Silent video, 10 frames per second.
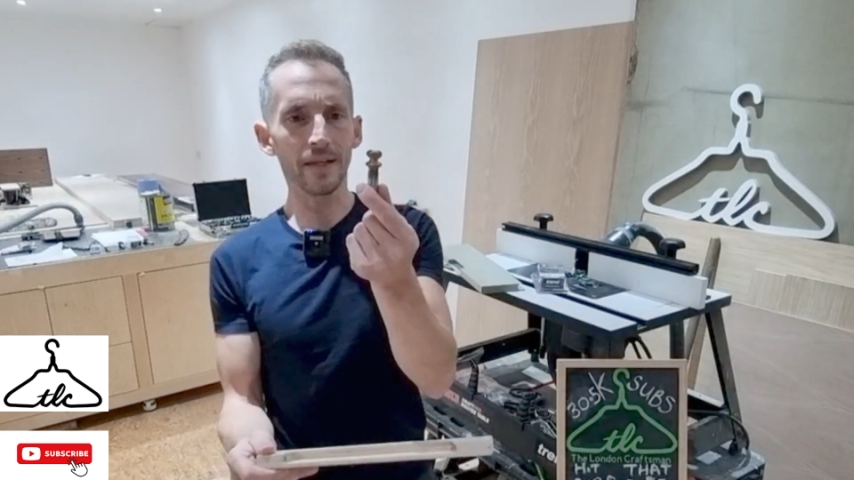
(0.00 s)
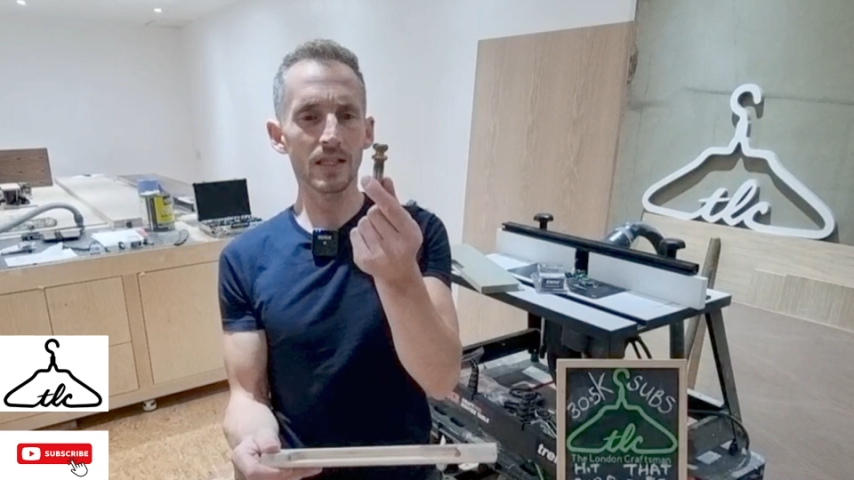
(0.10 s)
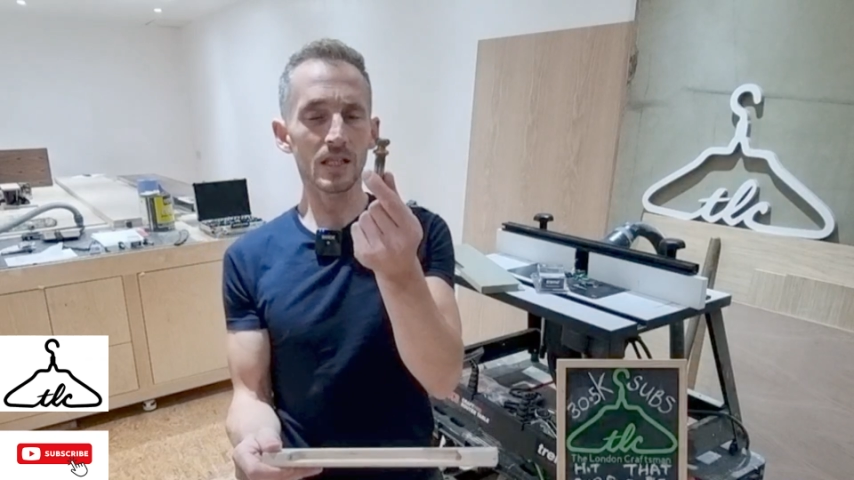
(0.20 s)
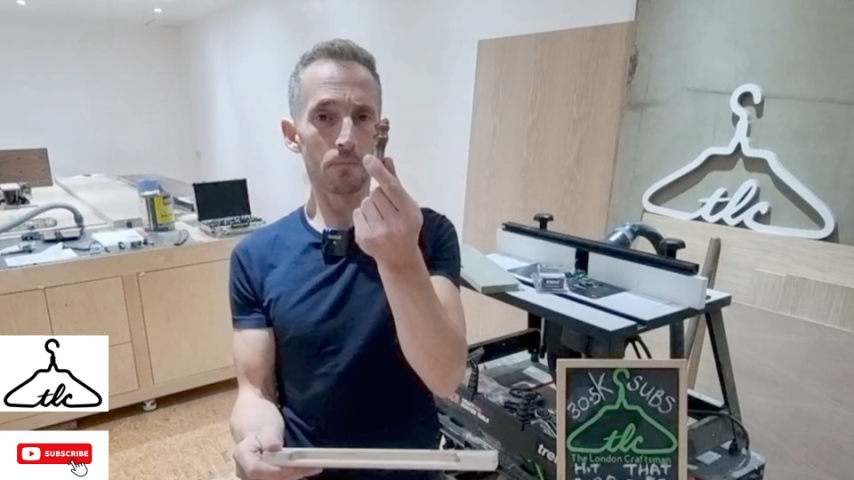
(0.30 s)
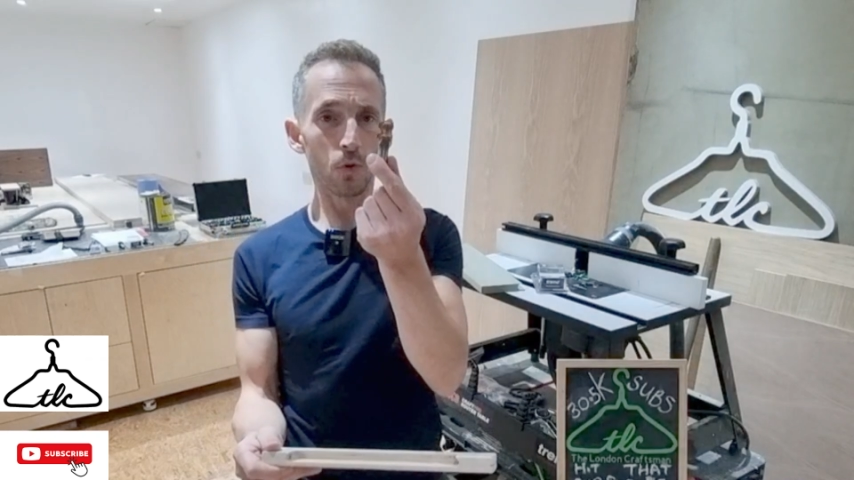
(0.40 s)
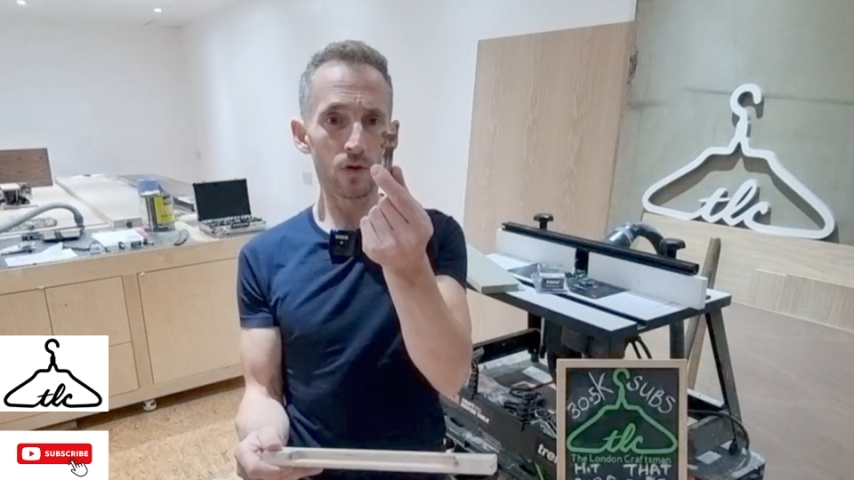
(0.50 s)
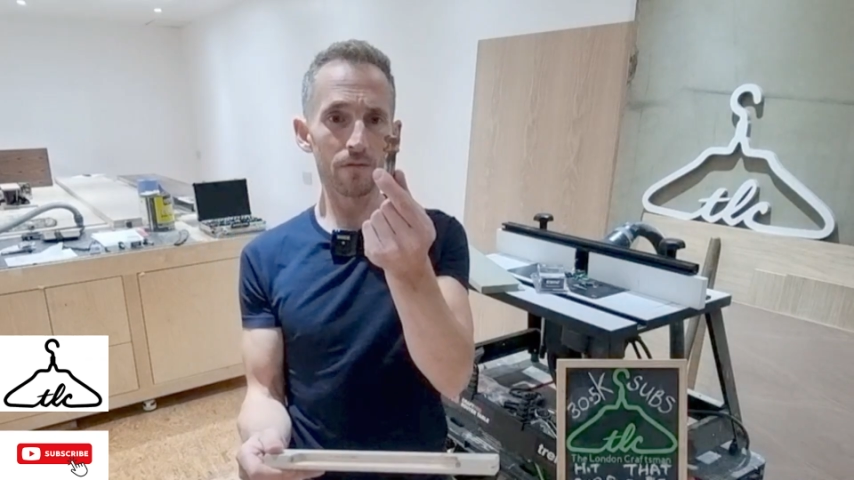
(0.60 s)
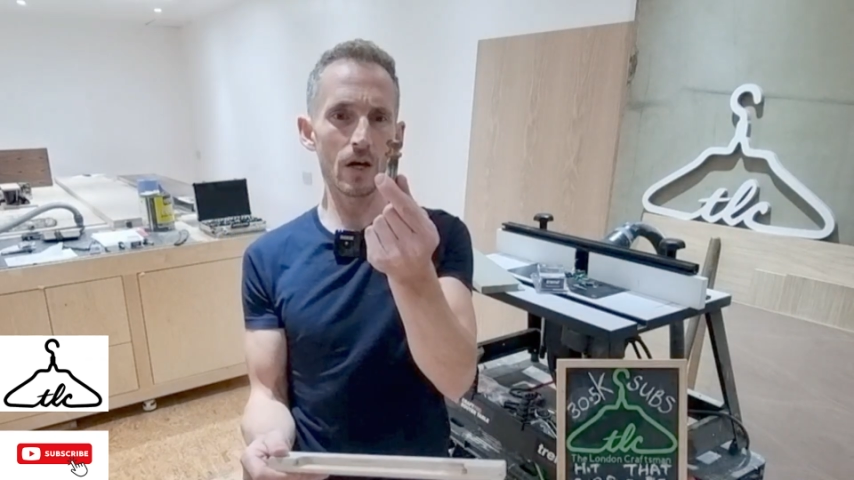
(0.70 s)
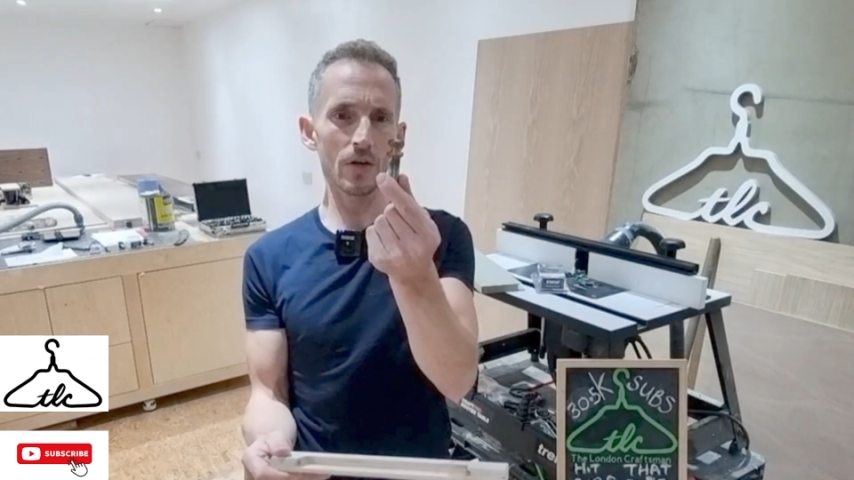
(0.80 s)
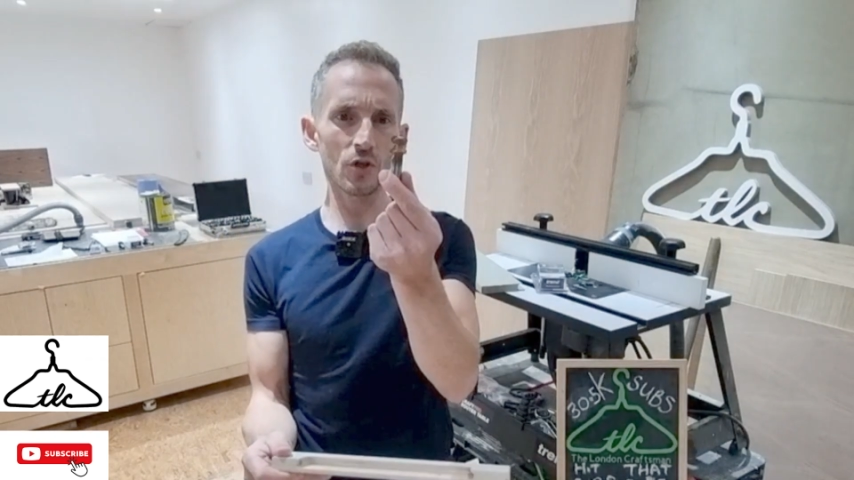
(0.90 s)
this smaller
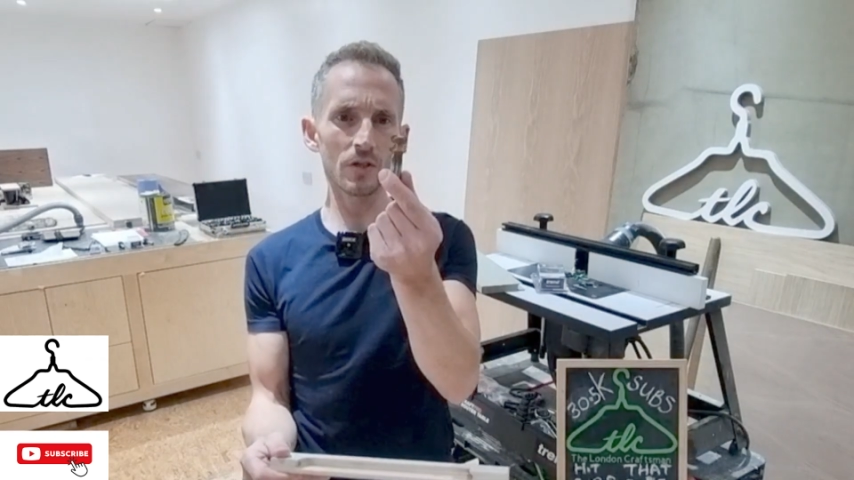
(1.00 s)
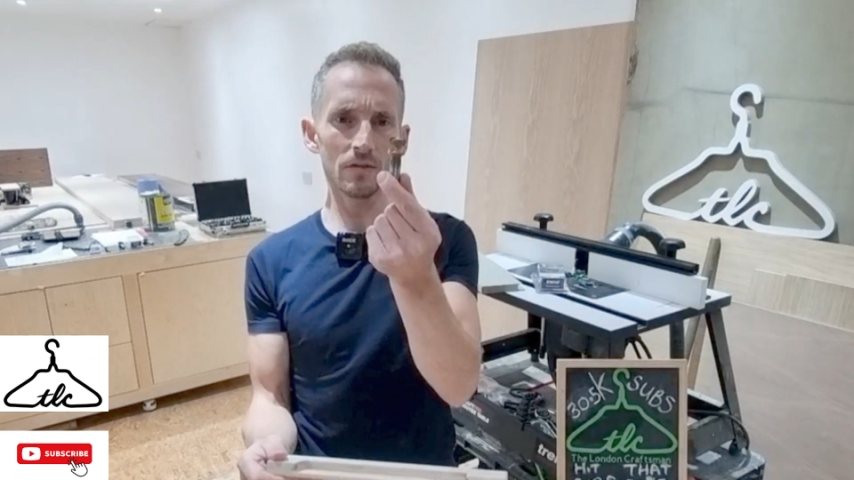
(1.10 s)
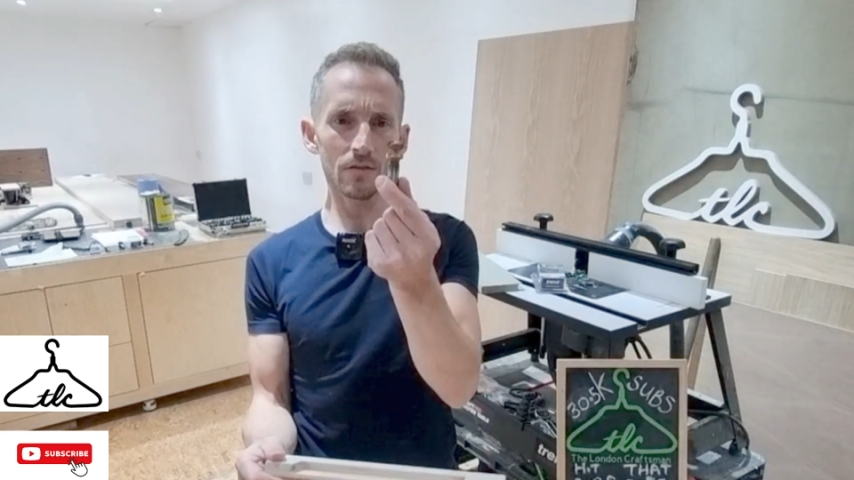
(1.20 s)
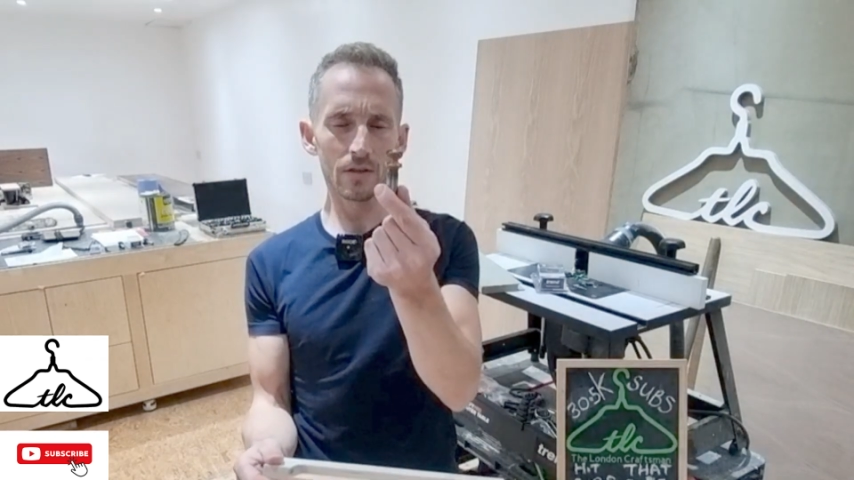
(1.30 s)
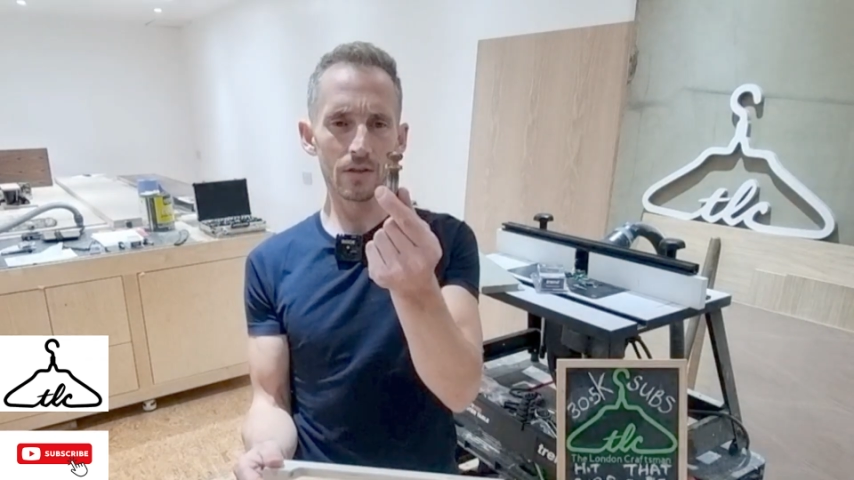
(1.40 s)
version